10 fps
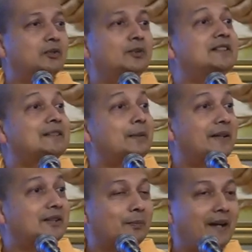Which is the
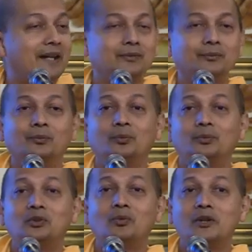better path?
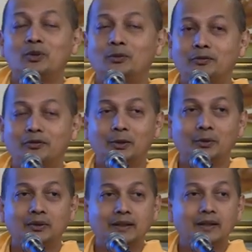Which one should we
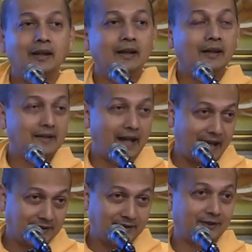follow? The
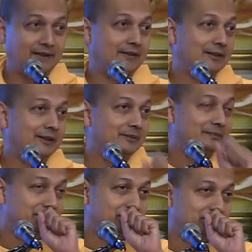answer is
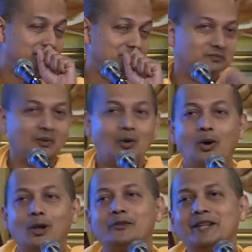
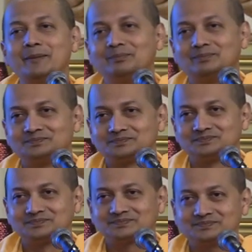all of them.
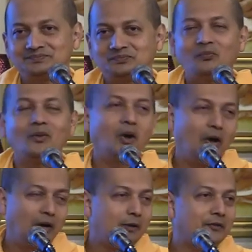
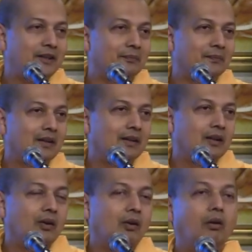All of them.
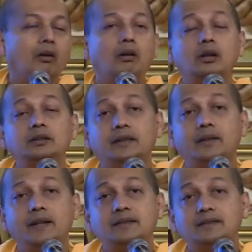All the
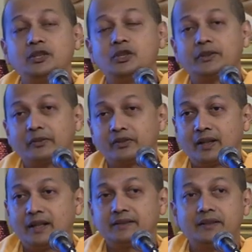great teachers of
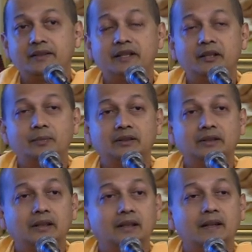Sanatana Dharma
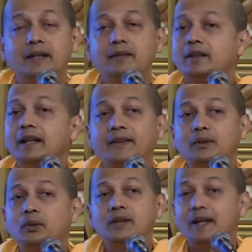never
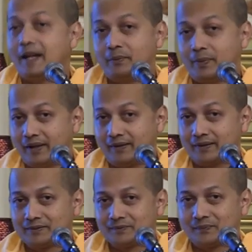excluded any path.